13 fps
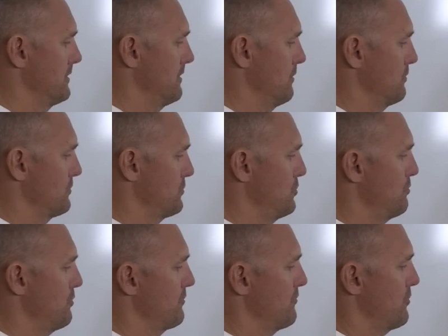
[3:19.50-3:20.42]
So
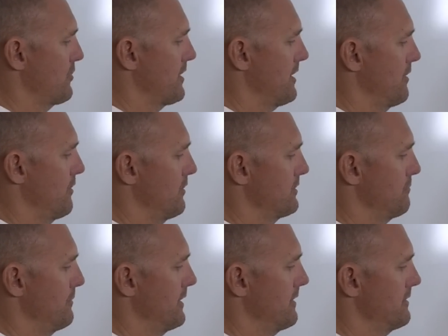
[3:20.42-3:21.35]
two point four
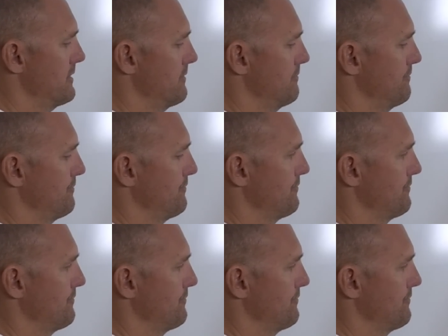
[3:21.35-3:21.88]
gigahertz beacons.